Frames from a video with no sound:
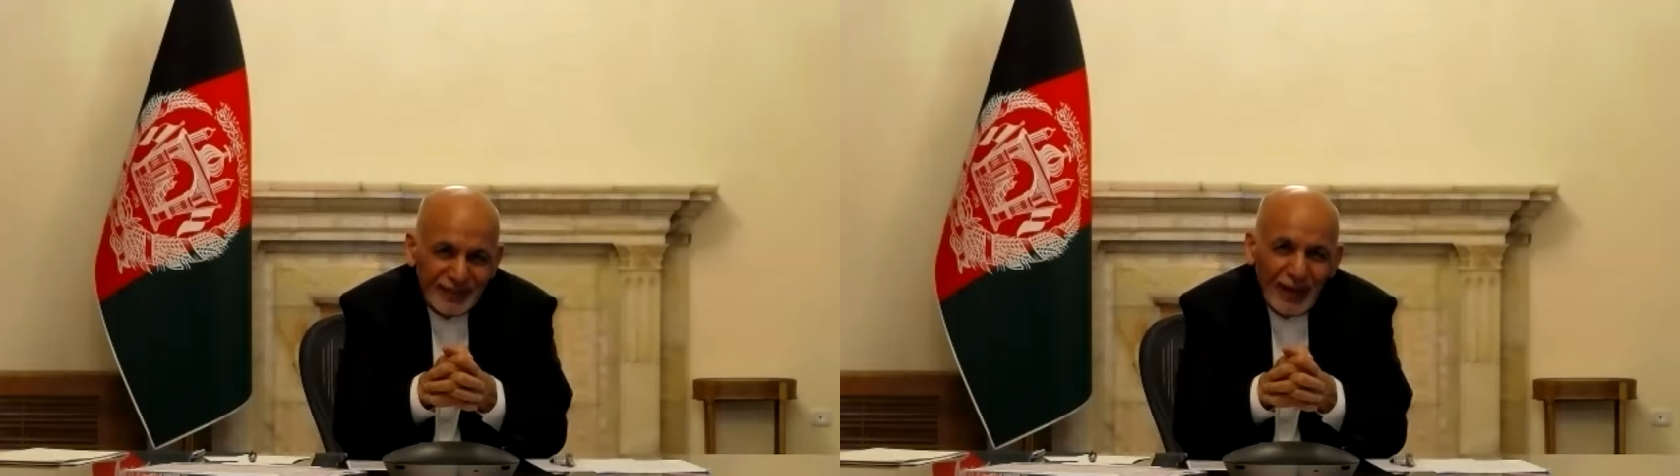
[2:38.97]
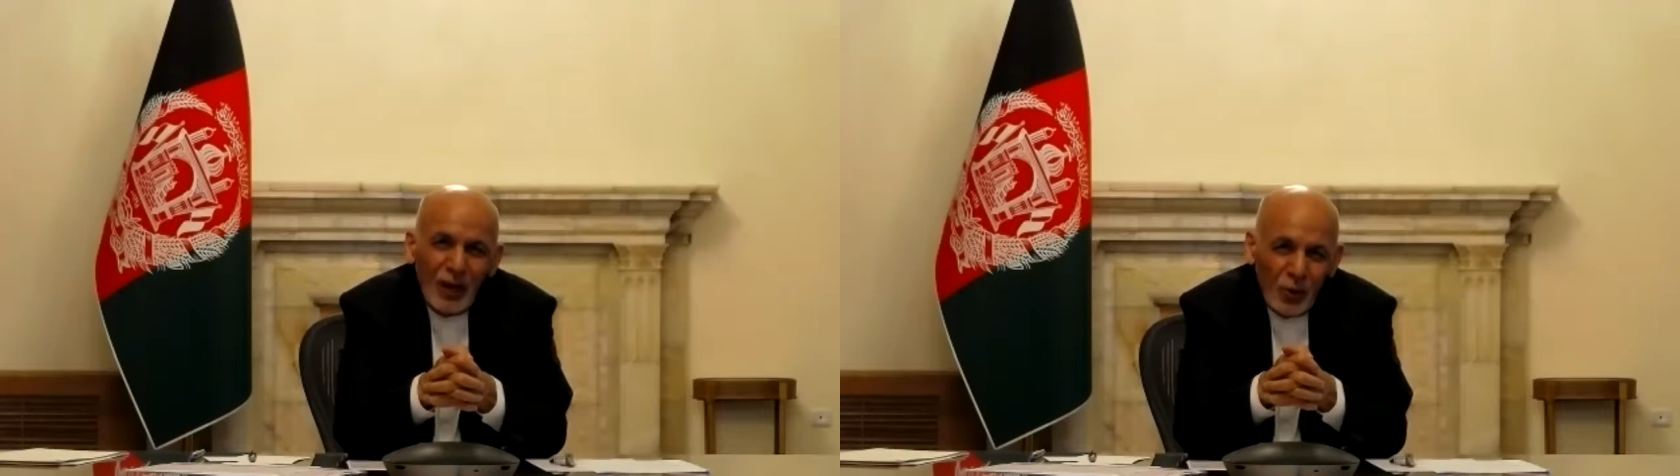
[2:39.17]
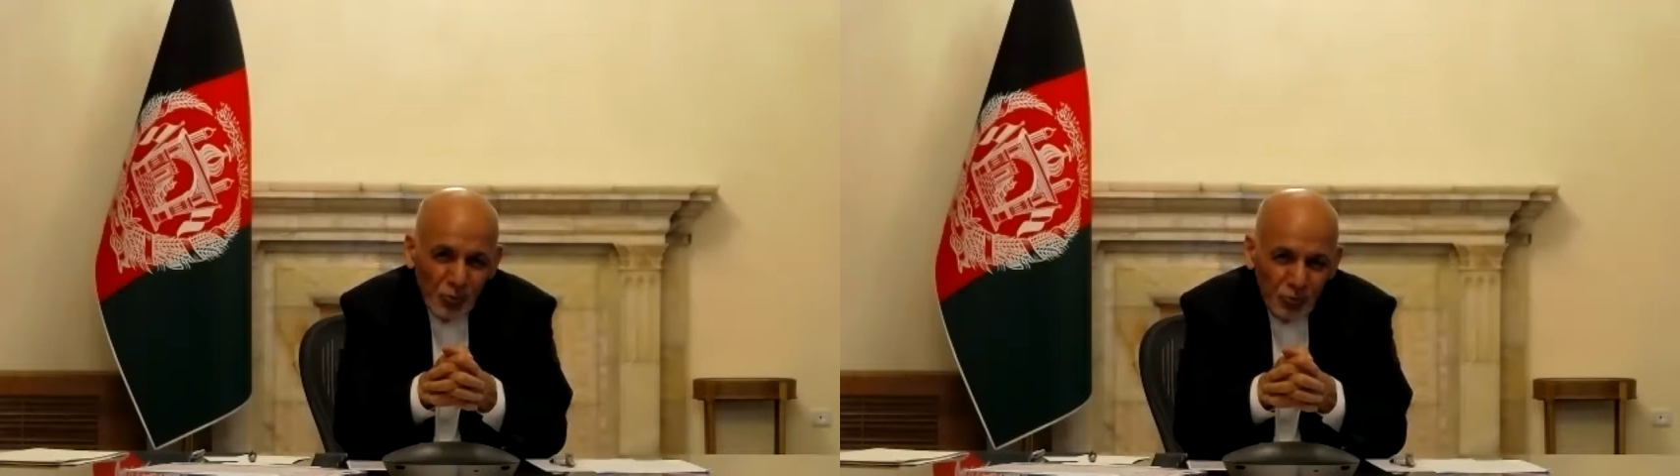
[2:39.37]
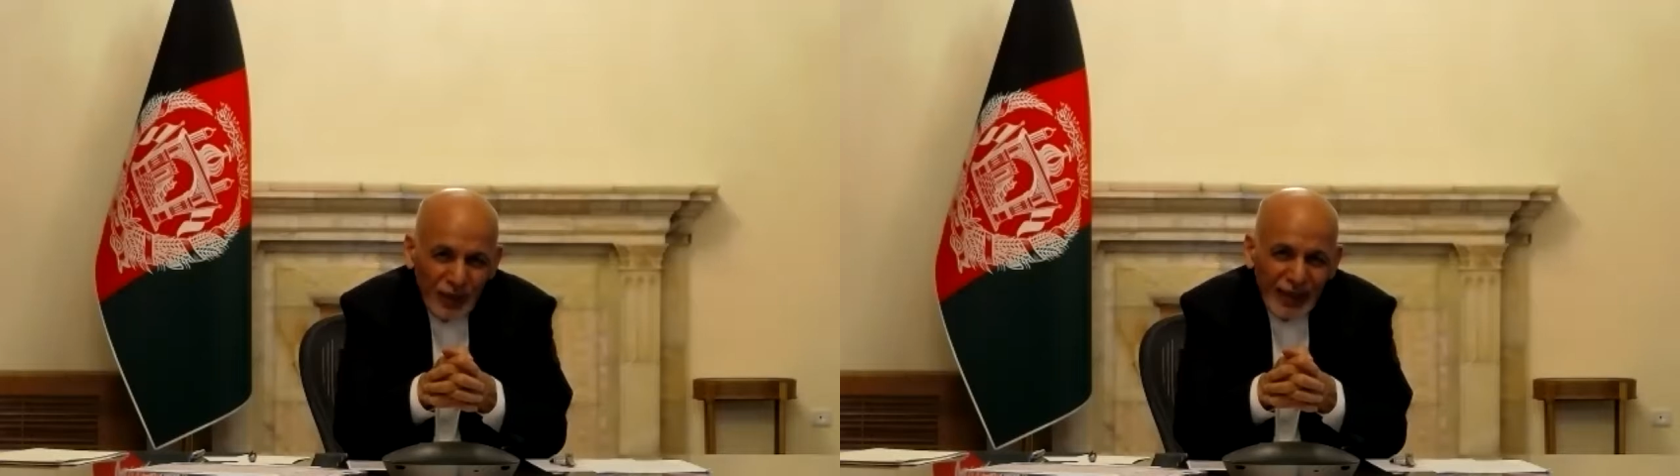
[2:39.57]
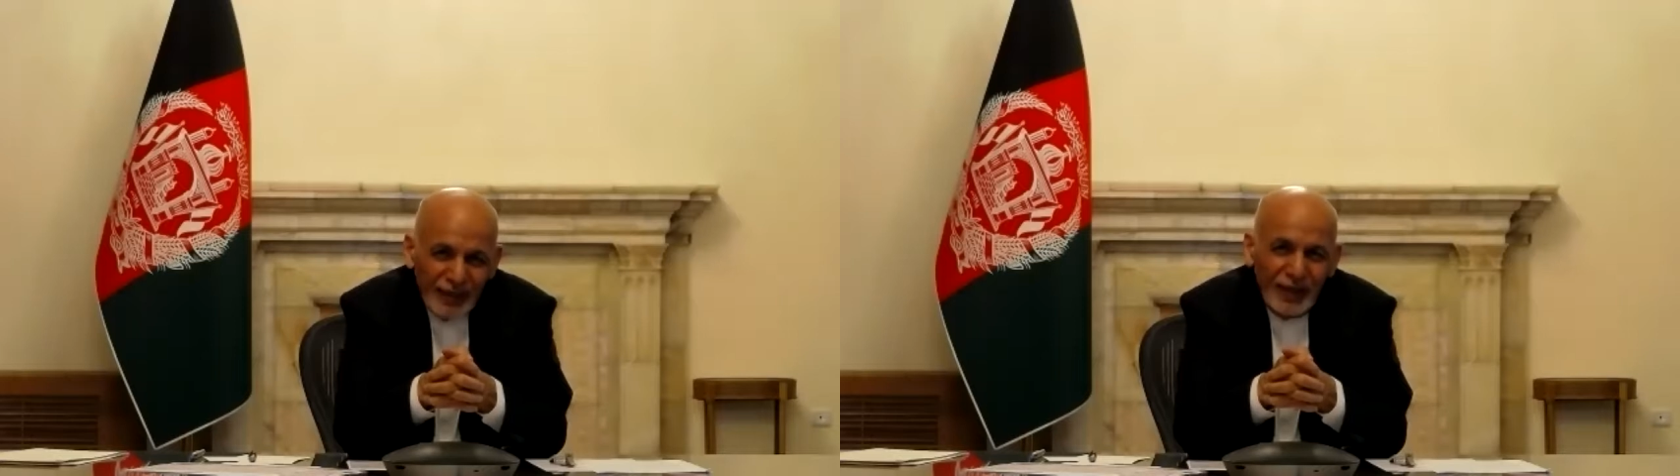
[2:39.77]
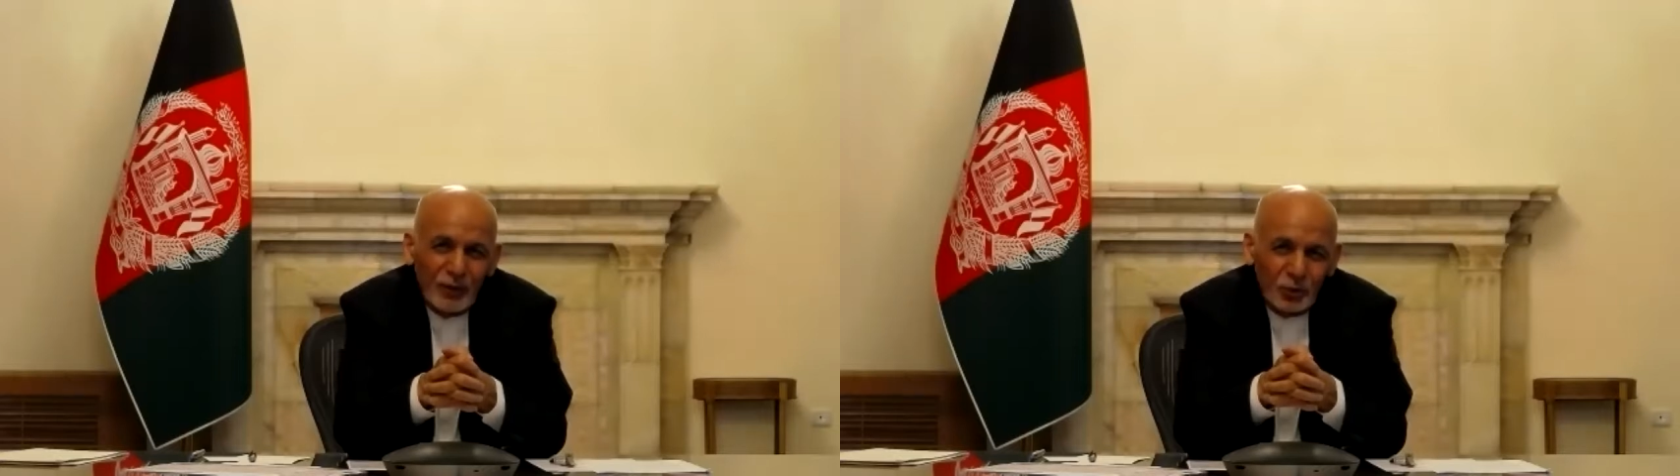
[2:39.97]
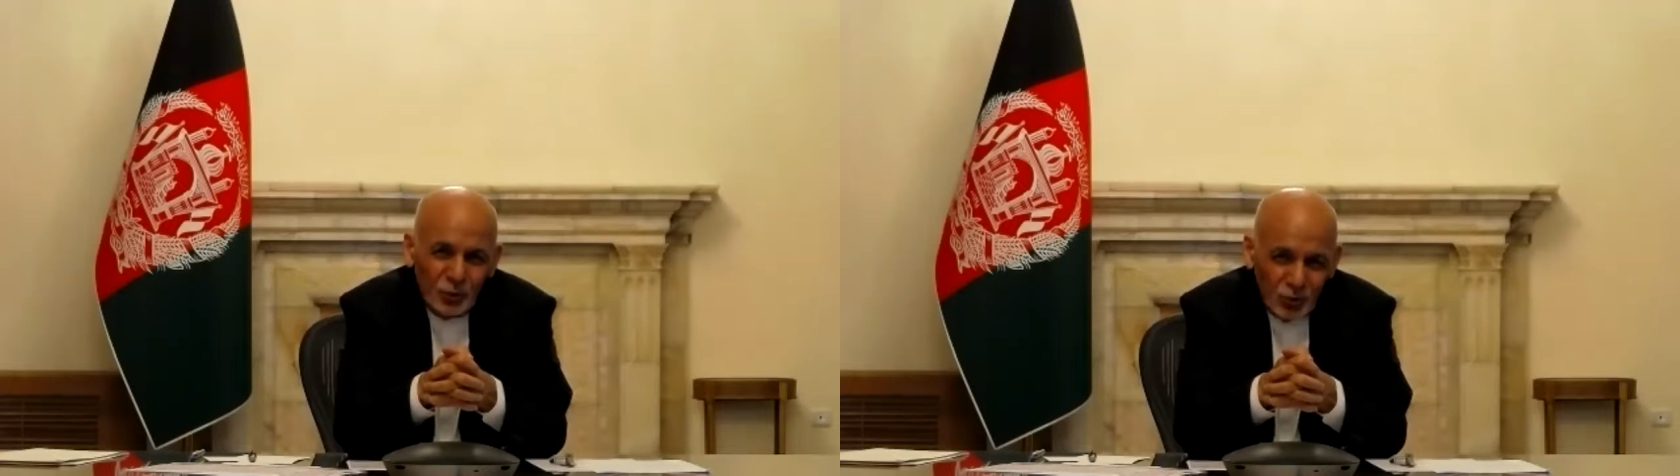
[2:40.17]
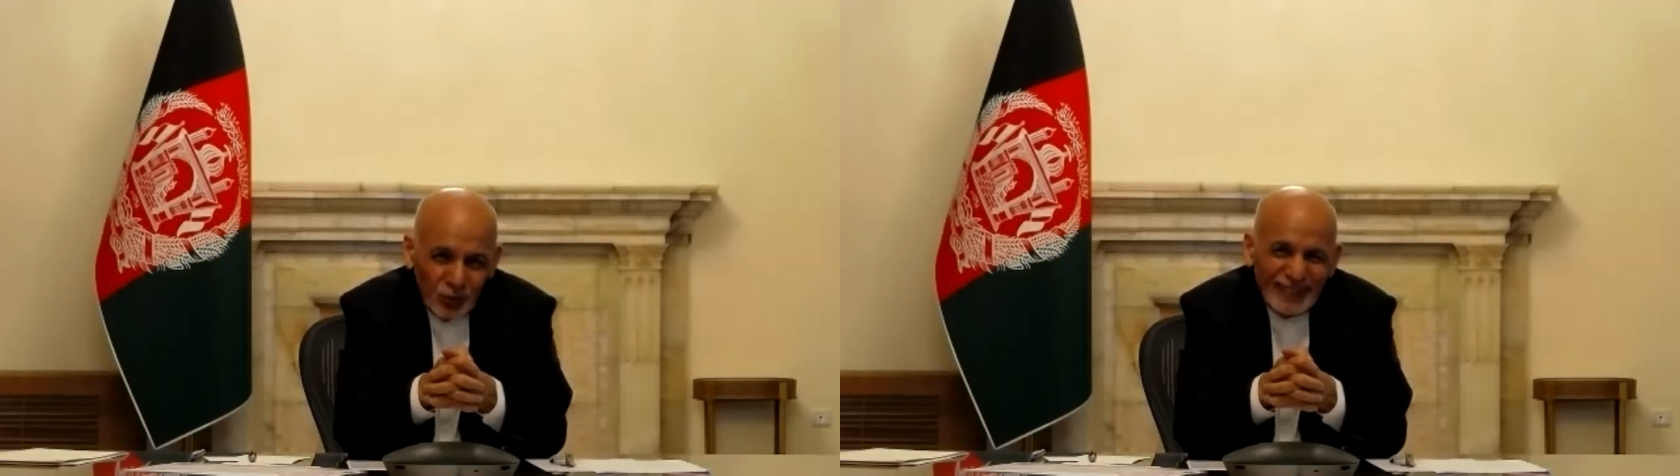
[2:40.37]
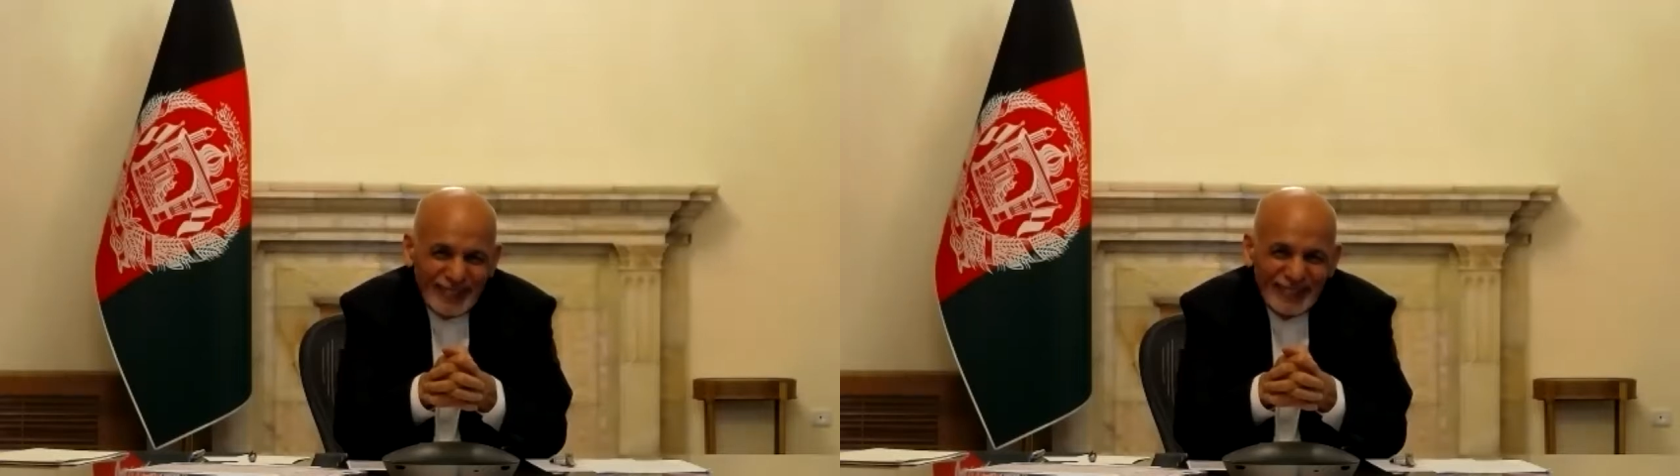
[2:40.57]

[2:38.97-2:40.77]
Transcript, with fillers: And I hope that they don't do that.